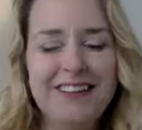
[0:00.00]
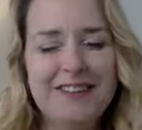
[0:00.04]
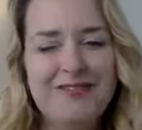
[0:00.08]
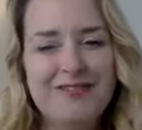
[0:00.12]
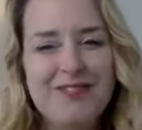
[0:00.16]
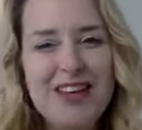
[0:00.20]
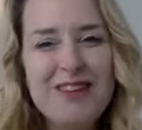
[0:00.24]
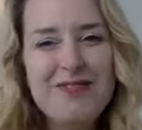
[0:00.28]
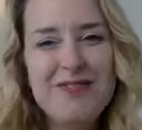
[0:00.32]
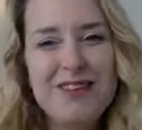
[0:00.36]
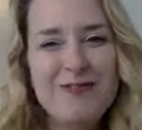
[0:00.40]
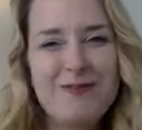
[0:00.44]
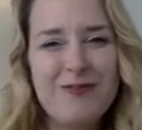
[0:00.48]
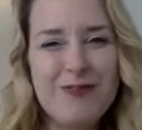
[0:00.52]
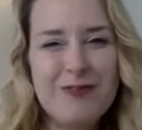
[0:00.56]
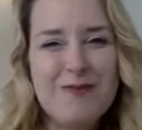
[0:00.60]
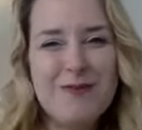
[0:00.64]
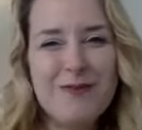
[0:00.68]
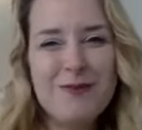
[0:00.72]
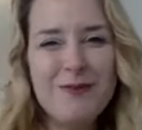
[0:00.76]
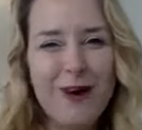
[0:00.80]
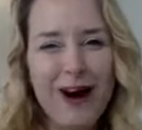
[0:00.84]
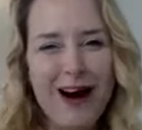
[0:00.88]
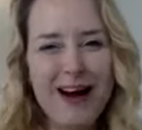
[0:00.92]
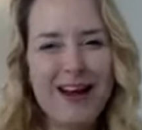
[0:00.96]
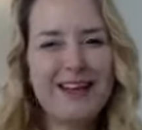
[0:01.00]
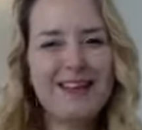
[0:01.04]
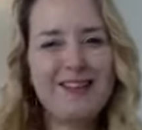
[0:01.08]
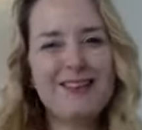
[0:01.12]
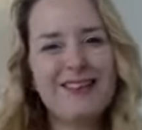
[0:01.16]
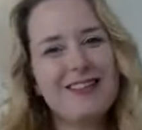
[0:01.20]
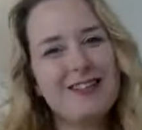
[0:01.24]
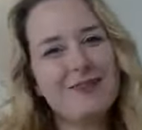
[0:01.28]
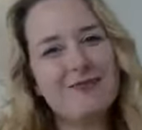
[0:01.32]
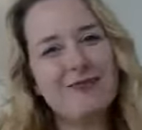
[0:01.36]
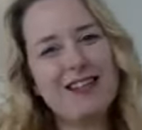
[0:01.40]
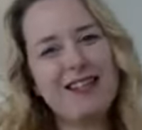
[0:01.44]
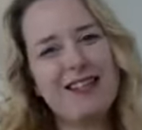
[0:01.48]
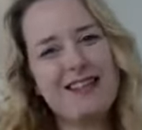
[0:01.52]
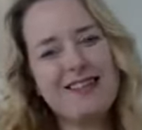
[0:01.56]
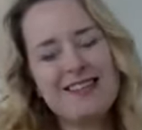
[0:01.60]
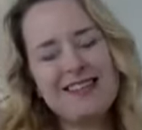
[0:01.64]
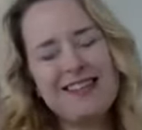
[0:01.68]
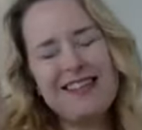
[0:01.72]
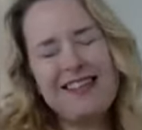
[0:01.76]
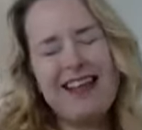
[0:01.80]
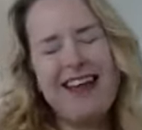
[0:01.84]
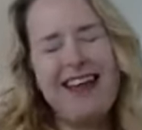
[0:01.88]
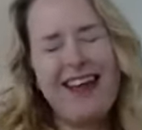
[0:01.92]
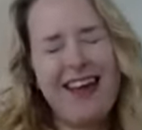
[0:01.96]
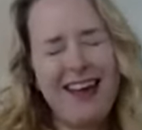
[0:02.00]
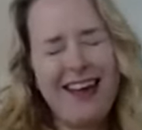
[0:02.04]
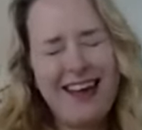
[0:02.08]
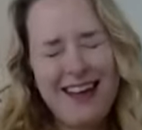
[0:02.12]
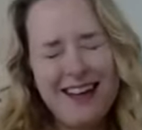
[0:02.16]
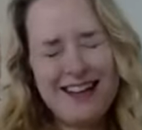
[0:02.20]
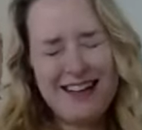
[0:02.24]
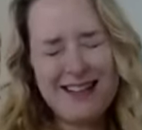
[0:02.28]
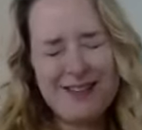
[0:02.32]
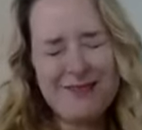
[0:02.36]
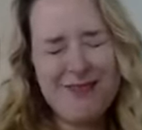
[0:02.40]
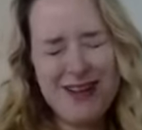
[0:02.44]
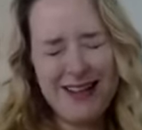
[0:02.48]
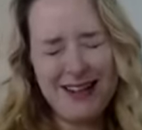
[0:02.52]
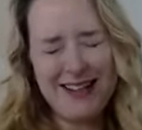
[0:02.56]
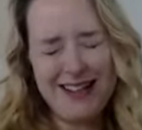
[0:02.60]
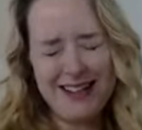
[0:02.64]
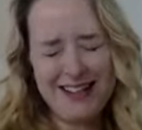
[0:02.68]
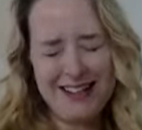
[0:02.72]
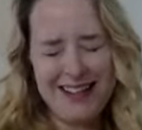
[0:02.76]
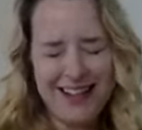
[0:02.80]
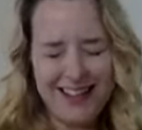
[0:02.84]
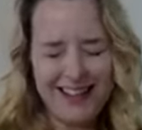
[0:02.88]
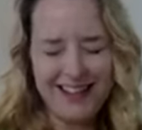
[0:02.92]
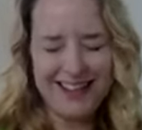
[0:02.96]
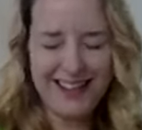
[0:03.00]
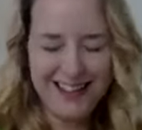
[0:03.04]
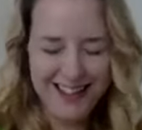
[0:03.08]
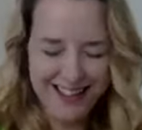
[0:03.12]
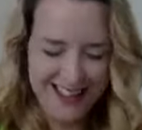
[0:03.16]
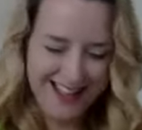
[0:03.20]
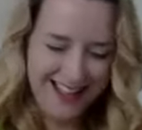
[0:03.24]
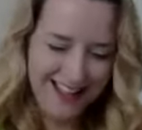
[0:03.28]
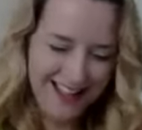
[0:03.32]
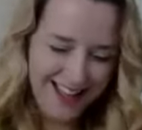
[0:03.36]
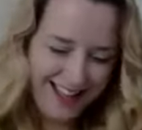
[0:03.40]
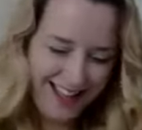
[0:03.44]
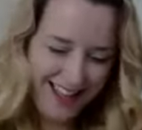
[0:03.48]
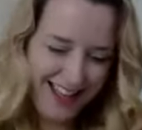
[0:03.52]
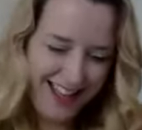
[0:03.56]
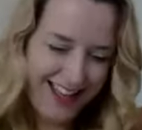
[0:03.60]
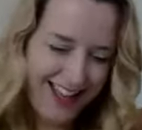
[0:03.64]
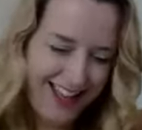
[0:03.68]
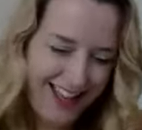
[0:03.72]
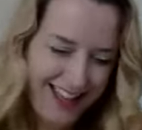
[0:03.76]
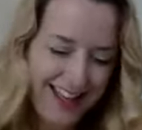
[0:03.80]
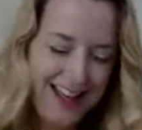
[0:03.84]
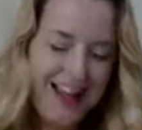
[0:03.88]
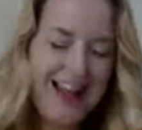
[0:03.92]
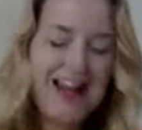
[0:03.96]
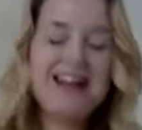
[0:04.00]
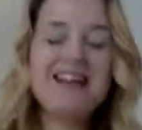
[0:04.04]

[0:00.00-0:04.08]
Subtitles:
maybe for a while you're going to be dancing, yay, I got money, yay, yay, yay, yay.